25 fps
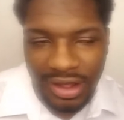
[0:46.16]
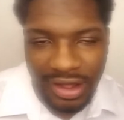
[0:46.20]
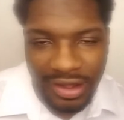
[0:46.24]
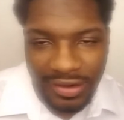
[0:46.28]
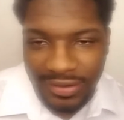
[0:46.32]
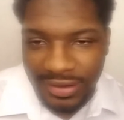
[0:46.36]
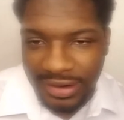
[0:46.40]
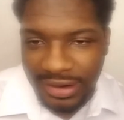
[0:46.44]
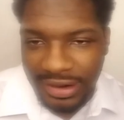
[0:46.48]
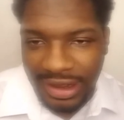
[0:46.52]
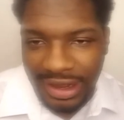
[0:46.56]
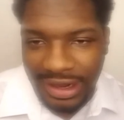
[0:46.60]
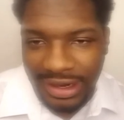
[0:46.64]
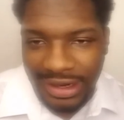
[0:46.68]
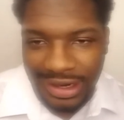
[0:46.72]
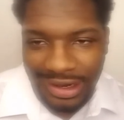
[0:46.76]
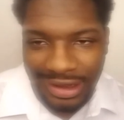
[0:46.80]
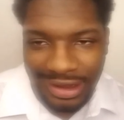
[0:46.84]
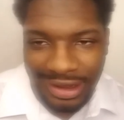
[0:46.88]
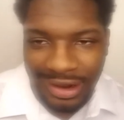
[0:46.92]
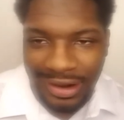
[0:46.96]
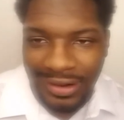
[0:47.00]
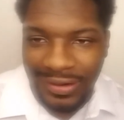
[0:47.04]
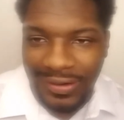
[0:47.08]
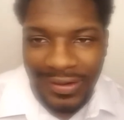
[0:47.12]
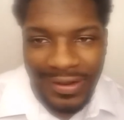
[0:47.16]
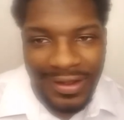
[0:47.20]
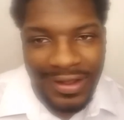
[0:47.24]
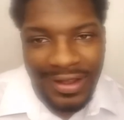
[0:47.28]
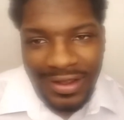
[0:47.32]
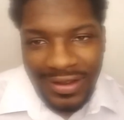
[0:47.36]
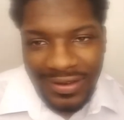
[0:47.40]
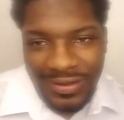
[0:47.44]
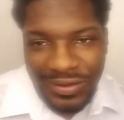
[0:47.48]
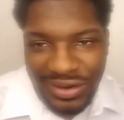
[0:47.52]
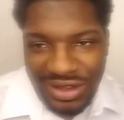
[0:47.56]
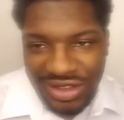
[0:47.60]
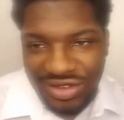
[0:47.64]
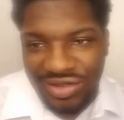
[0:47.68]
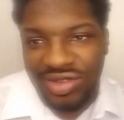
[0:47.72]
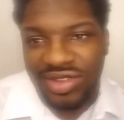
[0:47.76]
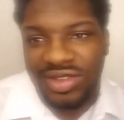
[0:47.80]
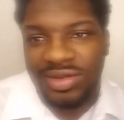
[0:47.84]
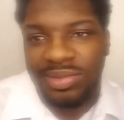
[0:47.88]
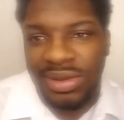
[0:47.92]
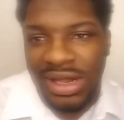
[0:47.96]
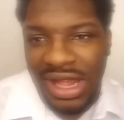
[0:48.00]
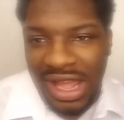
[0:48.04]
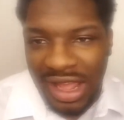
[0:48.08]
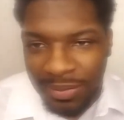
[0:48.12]
ever I done, which
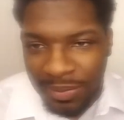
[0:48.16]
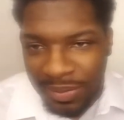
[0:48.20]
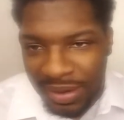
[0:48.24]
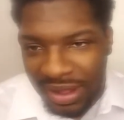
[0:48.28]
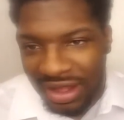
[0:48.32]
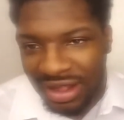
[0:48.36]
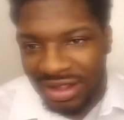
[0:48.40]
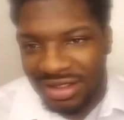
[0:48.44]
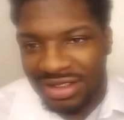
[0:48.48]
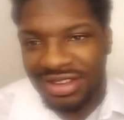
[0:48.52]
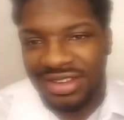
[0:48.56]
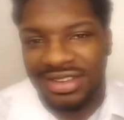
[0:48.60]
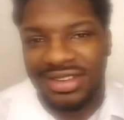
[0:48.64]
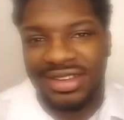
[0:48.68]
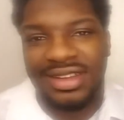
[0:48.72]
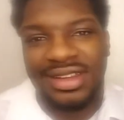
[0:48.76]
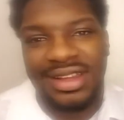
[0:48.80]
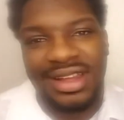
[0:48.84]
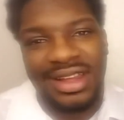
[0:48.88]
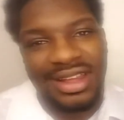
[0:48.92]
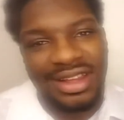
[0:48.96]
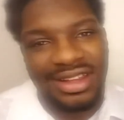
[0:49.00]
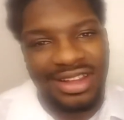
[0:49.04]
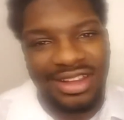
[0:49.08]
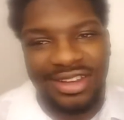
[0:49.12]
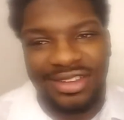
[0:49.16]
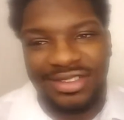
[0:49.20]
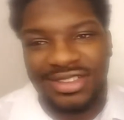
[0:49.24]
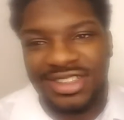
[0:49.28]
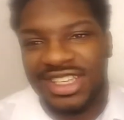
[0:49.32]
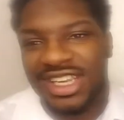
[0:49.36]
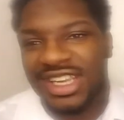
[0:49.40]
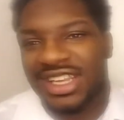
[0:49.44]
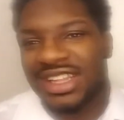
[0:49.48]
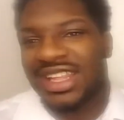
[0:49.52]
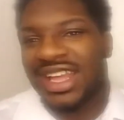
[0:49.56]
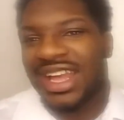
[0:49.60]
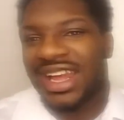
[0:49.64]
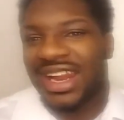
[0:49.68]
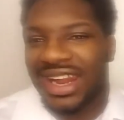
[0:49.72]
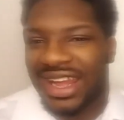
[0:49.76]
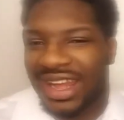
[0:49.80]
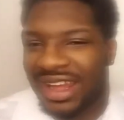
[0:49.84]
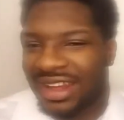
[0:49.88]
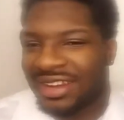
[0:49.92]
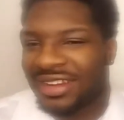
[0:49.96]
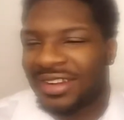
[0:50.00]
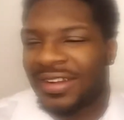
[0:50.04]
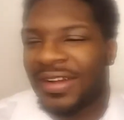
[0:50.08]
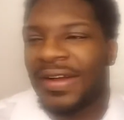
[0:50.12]
was Black Panther? Go check that
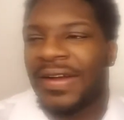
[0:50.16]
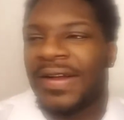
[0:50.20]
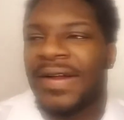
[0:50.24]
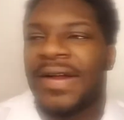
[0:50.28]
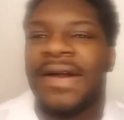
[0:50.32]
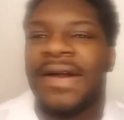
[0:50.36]
out.